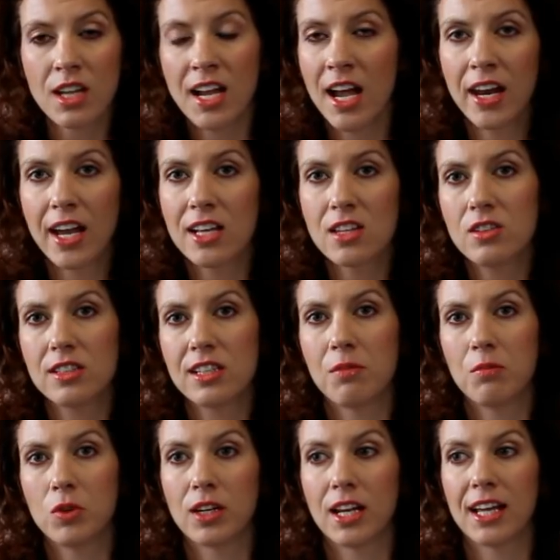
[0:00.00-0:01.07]
and I told them,
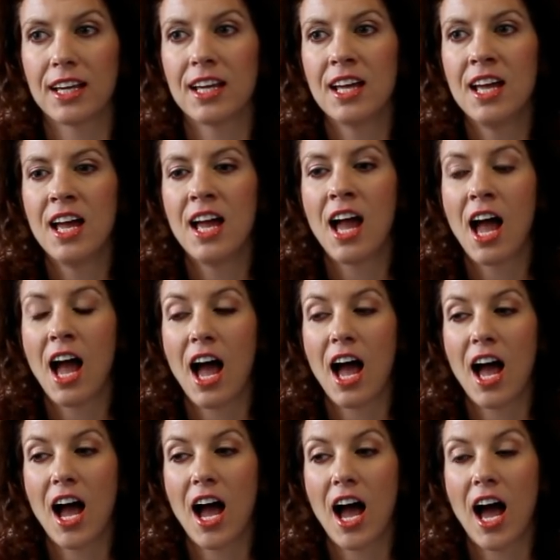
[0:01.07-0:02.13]
look, like
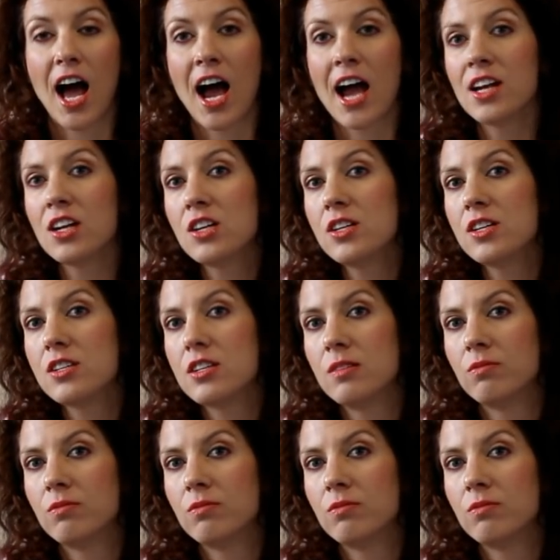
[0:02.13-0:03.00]
I don't